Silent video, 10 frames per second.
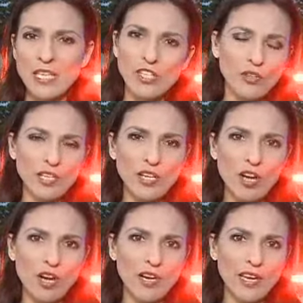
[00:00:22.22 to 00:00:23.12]
You know, they
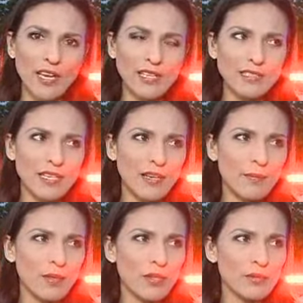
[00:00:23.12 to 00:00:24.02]
are. And uh,
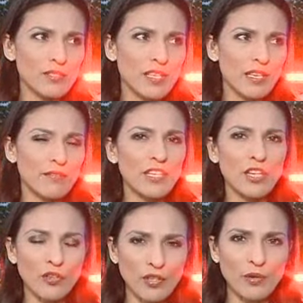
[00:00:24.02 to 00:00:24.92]
there was a
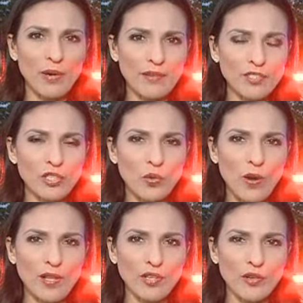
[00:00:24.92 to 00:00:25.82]
vehicle that arrived a little
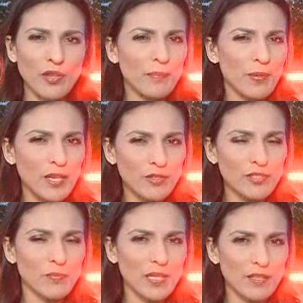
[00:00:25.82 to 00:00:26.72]
while ago that appeared
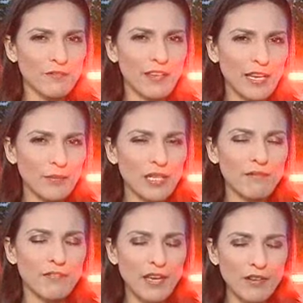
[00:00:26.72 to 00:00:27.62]
to be the family.
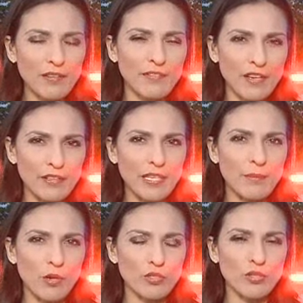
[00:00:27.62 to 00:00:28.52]
Very, very
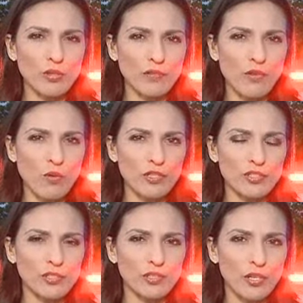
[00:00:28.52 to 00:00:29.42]
emotional, of
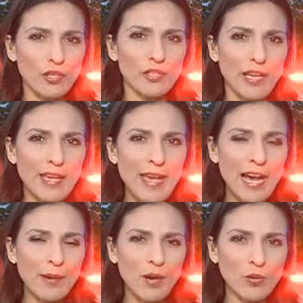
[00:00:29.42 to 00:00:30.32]
course, to learn
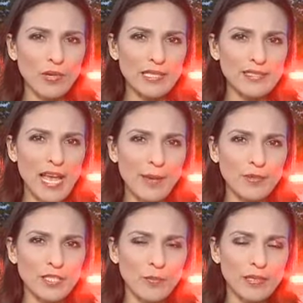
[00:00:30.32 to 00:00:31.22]
about what has
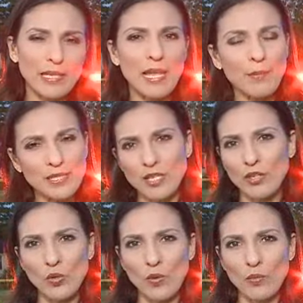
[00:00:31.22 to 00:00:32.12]
happened here. But let me tell
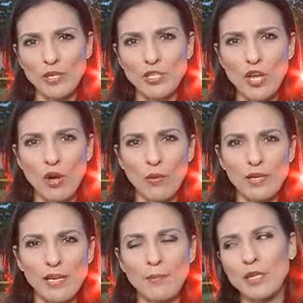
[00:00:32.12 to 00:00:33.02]
you what we know
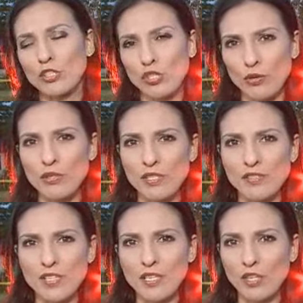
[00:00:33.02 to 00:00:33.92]
and let me show you the
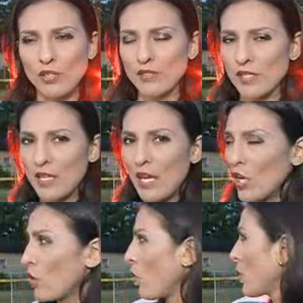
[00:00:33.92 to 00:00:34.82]
scene here because the
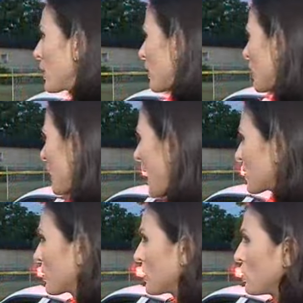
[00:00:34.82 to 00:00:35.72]
coroner
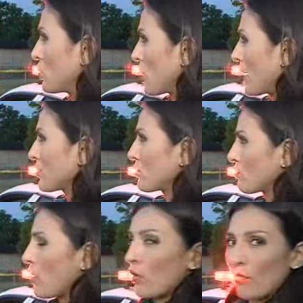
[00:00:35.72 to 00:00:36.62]
actually just
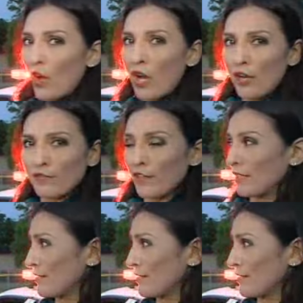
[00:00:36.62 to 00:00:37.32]
drove off